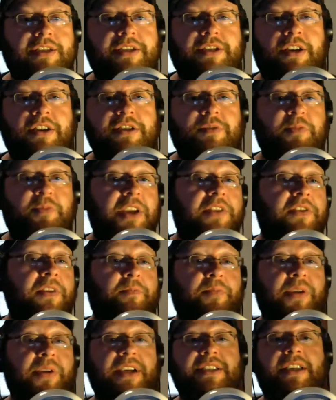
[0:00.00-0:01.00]
starts beating the
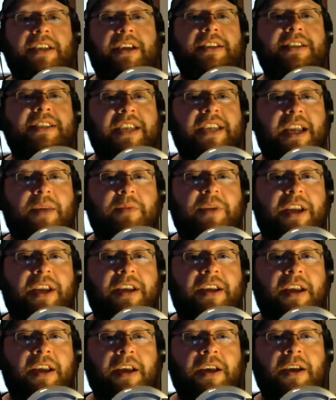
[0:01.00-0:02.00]
piss out of Sami.